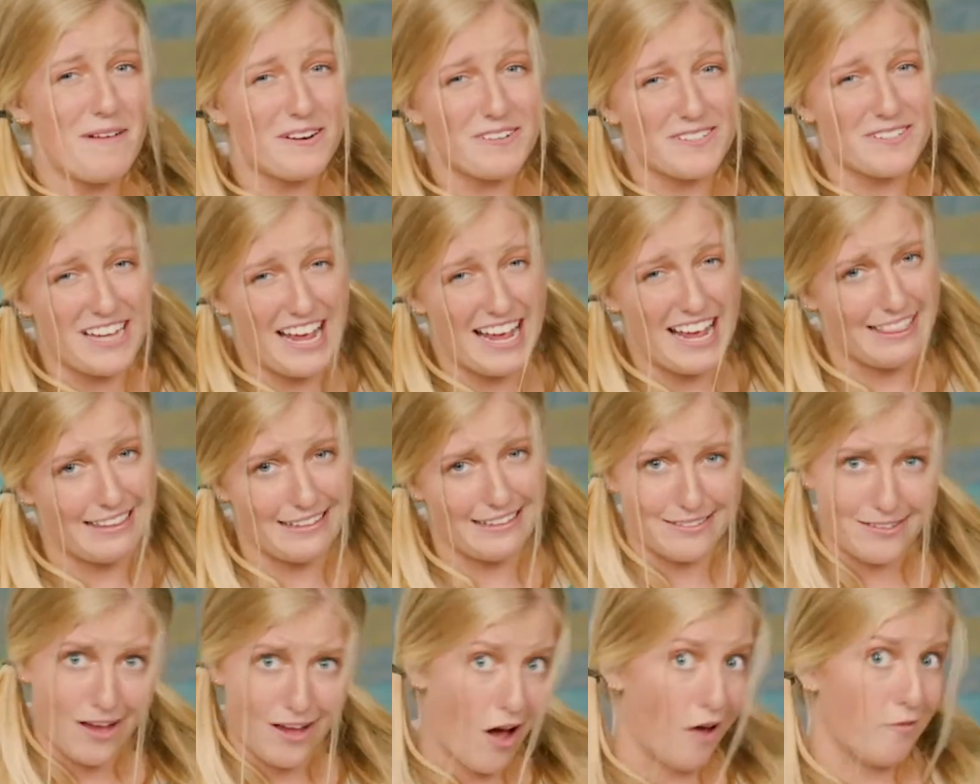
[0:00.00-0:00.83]
better take
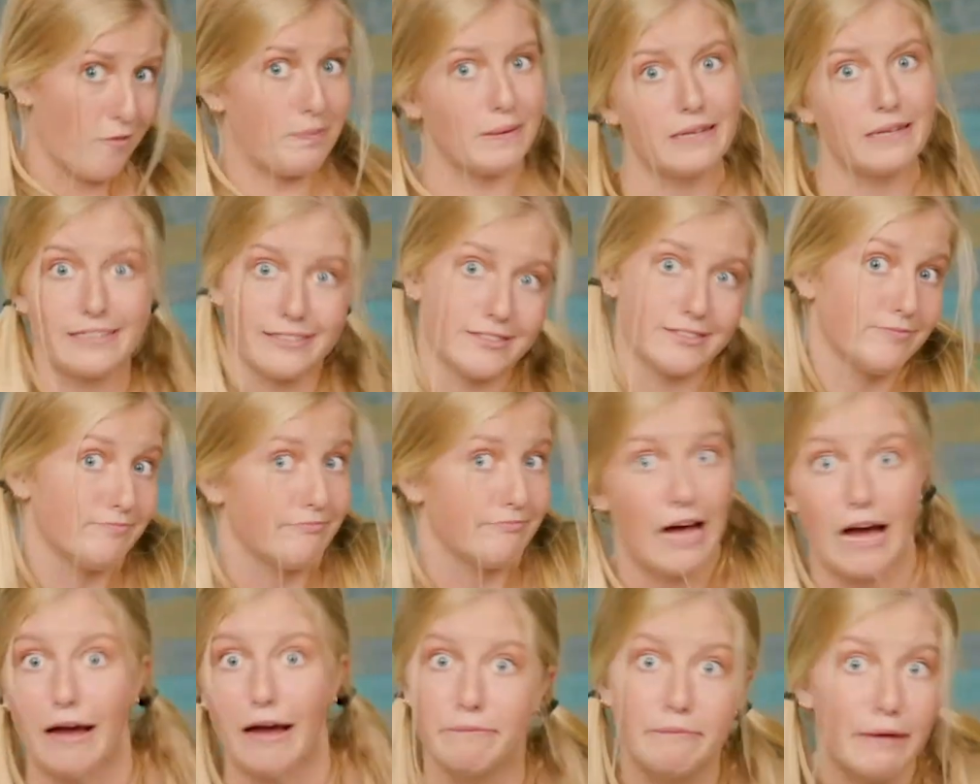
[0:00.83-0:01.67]
this off because
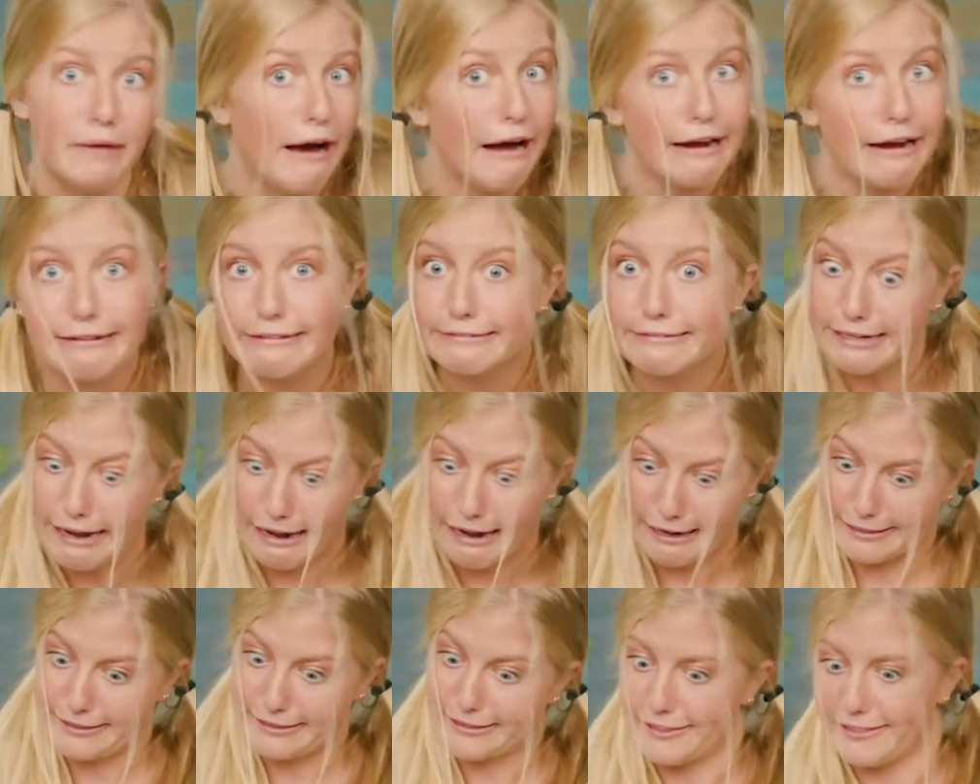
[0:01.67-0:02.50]
I'm not a
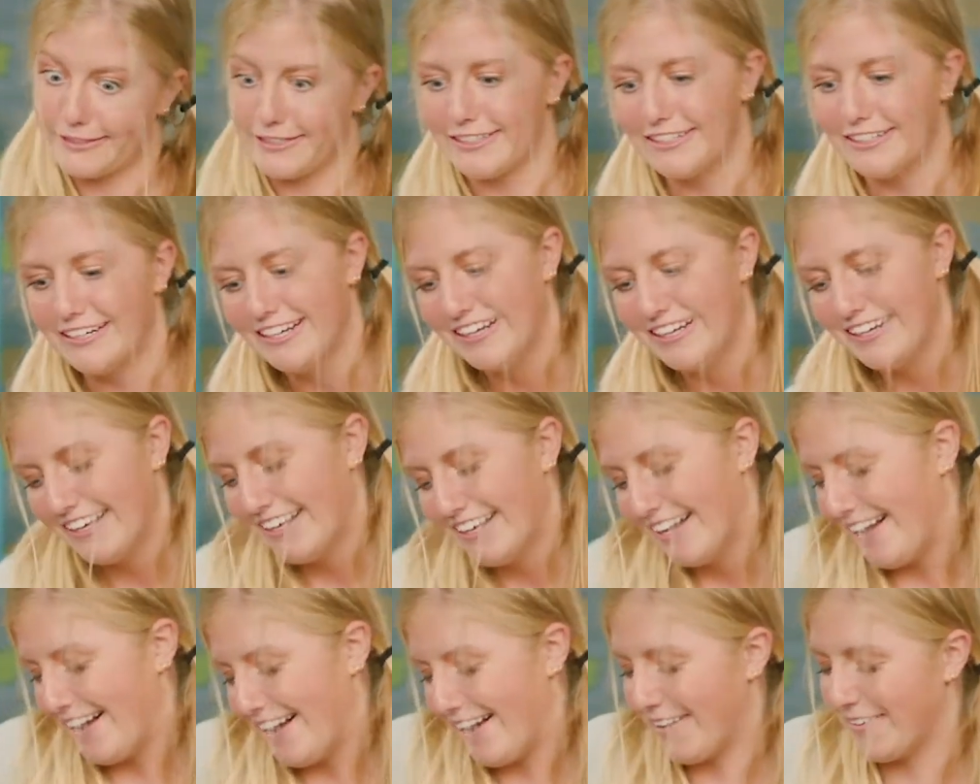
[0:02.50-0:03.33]
doctor.
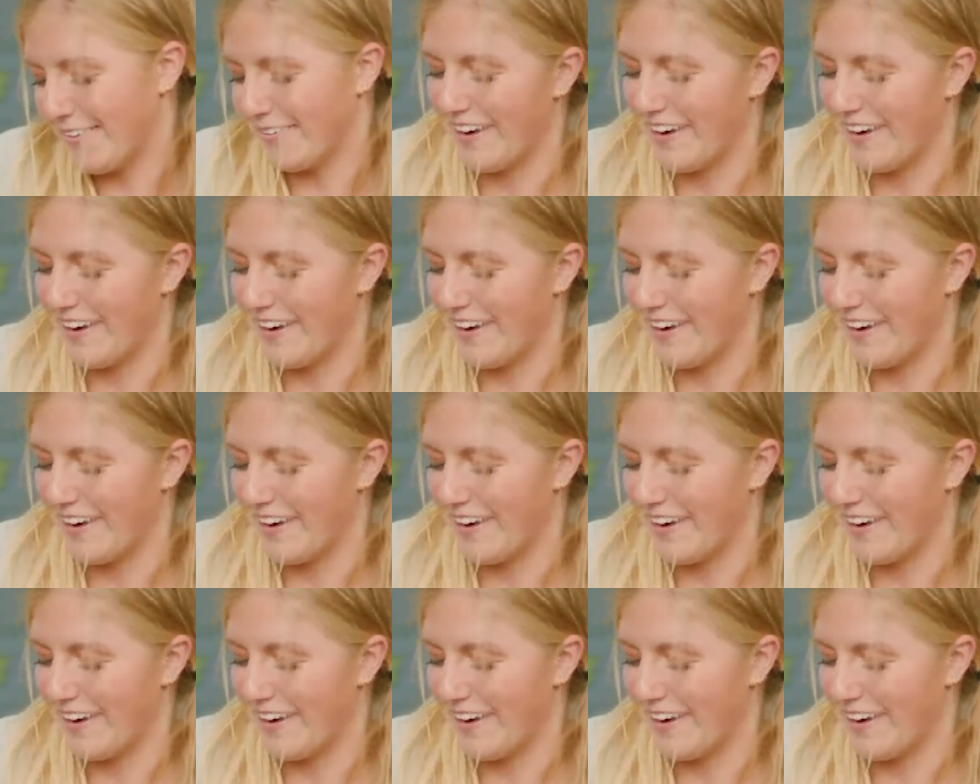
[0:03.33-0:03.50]
All